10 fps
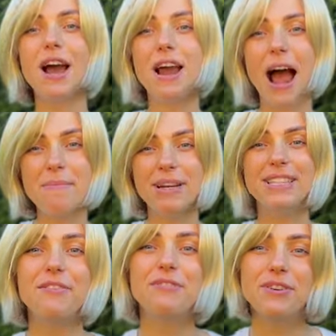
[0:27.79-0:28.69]

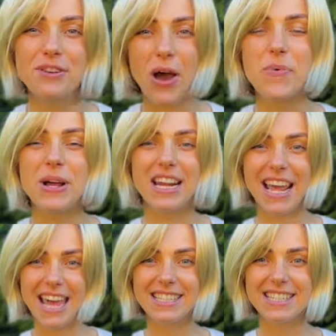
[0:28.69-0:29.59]
Comment if you know what it is.